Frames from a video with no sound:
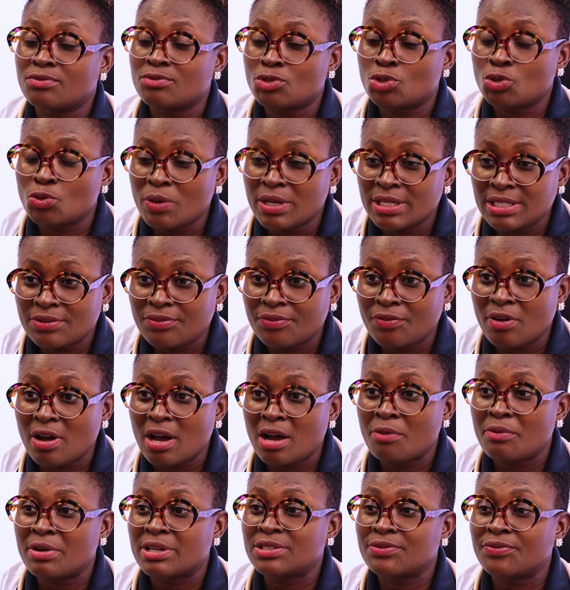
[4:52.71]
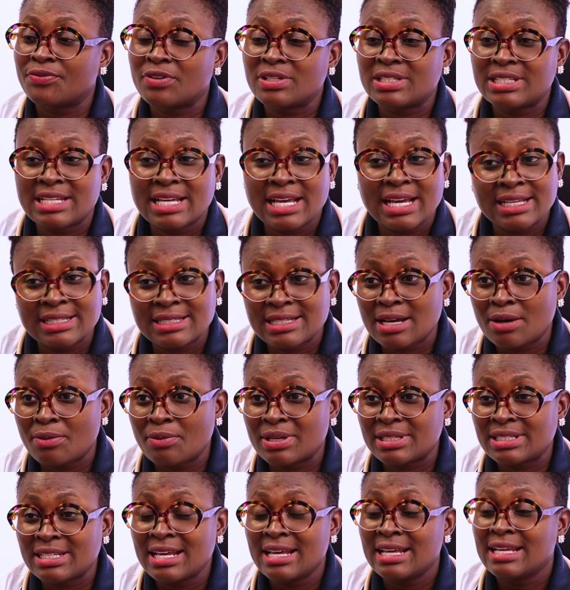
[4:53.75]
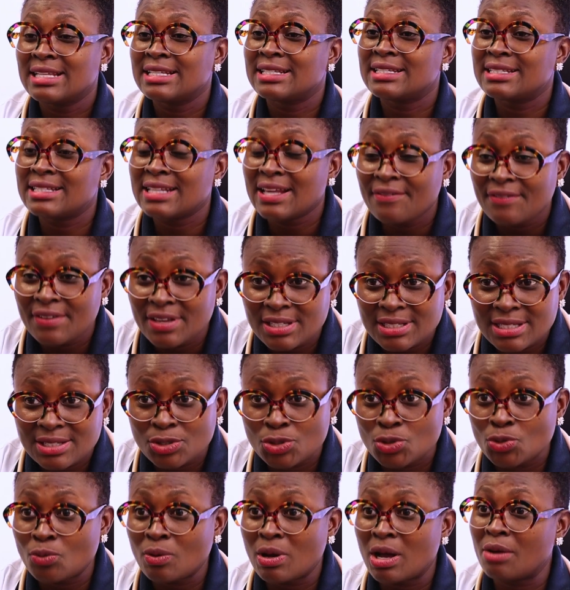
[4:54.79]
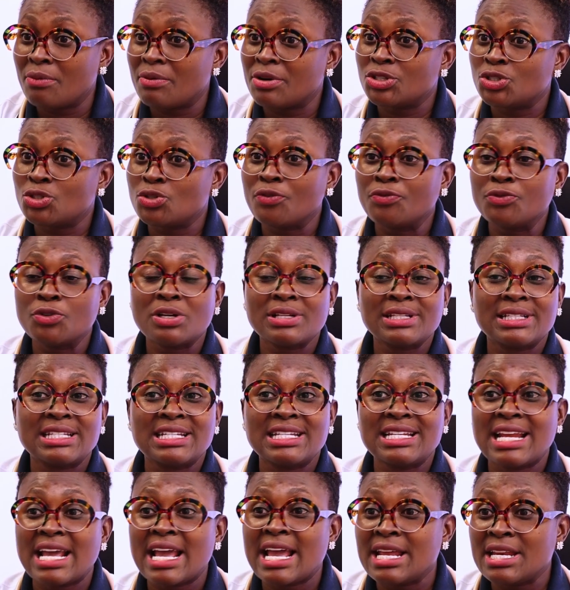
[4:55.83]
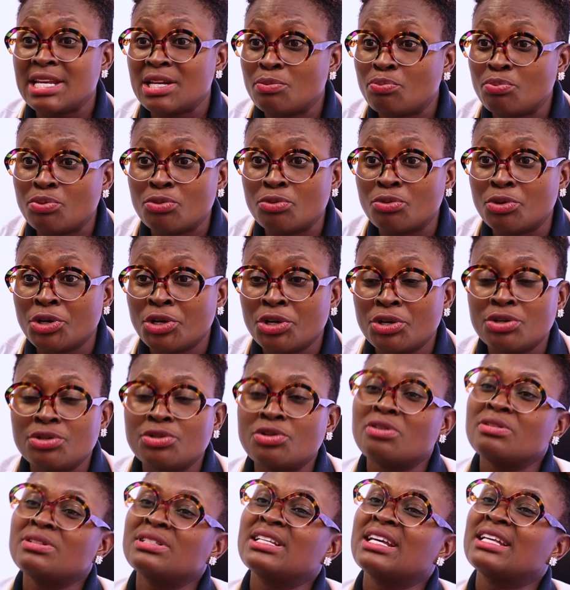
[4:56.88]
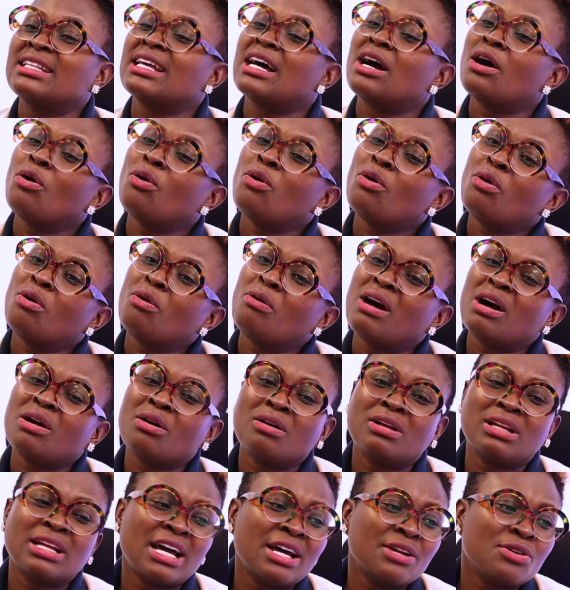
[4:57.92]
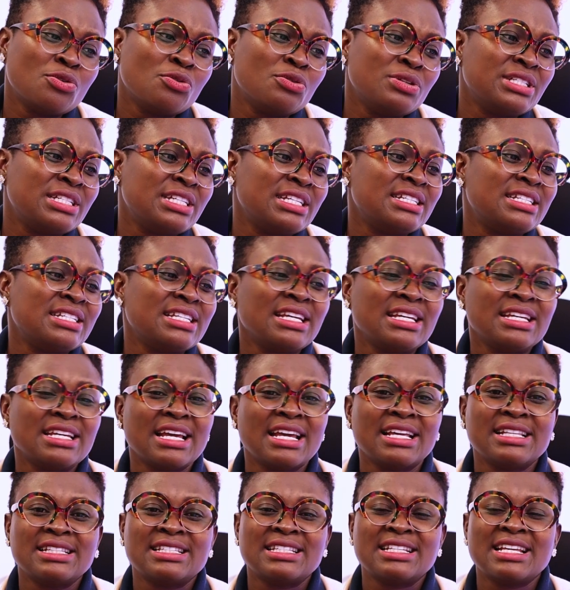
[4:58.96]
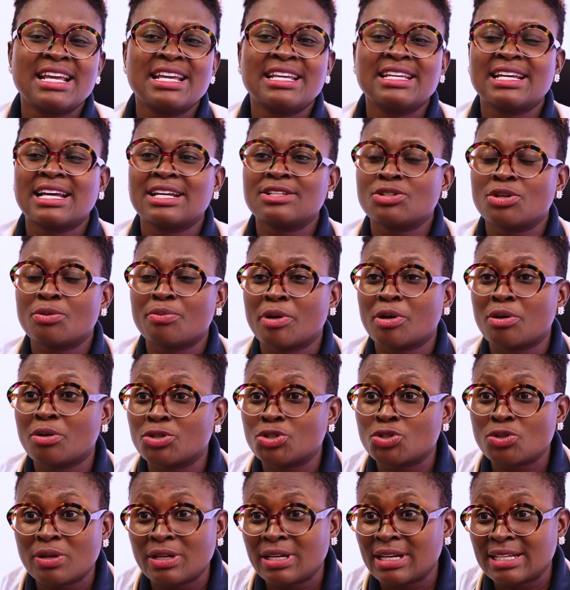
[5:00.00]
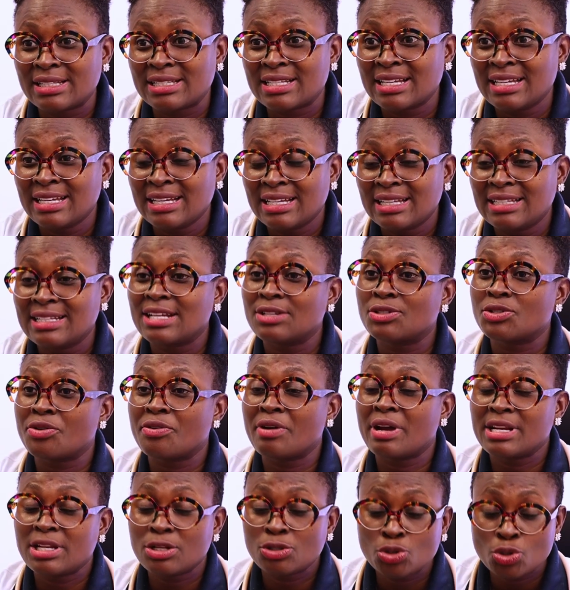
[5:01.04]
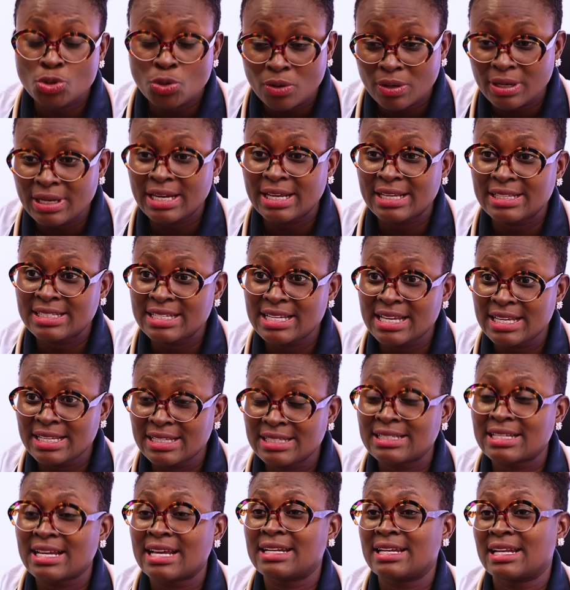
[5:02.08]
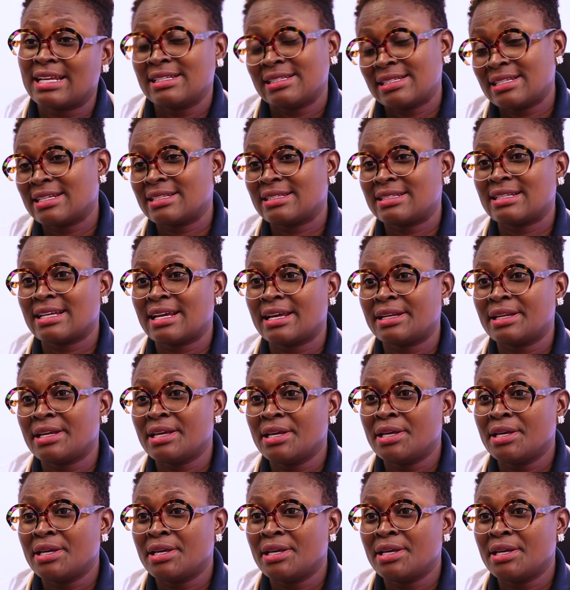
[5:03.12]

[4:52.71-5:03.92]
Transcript: 24 hours, 48 hours, 72 hours, you've not seen any poo, don't say that, oh, akolano ndidi enti here sobeko toilet. There's already toilet inside the intestine